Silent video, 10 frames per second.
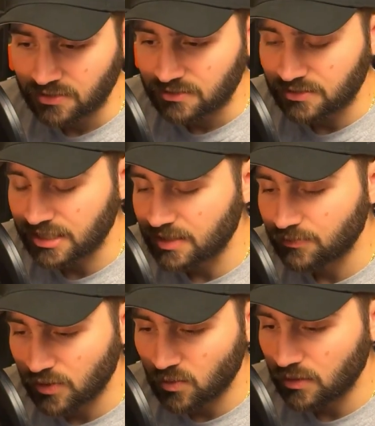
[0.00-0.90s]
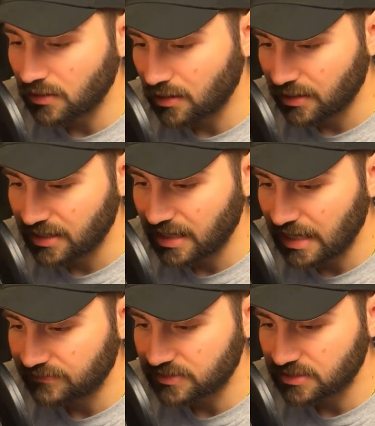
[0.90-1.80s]
The Nike Book 1
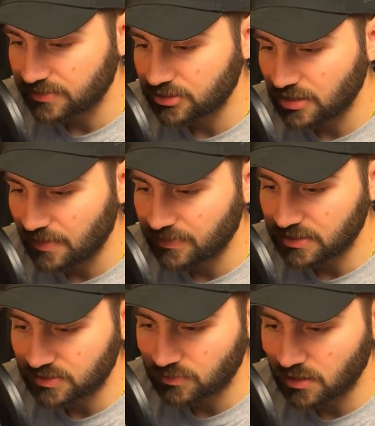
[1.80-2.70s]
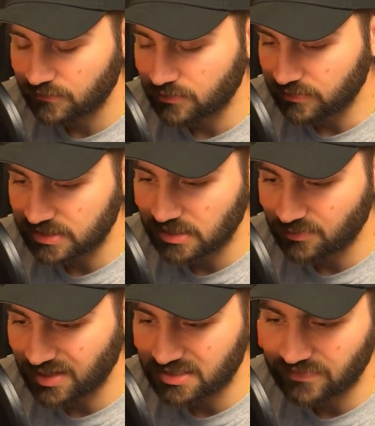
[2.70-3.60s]
Archived is going to be dropping as well for a retail price of